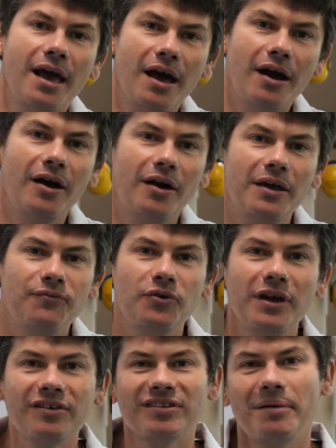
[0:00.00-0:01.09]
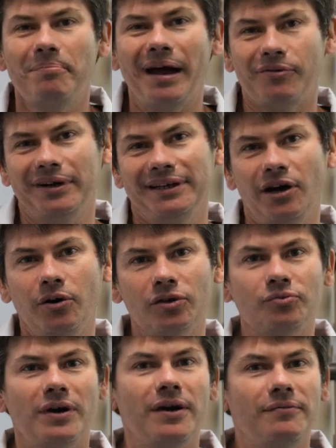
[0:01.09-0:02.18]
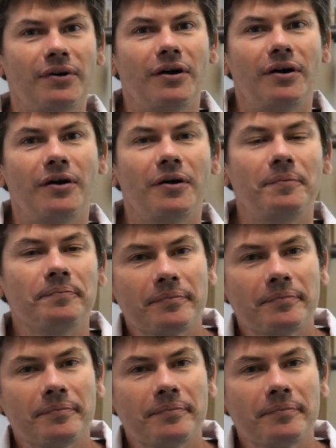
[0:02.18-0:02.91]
If you hear some background noise, we have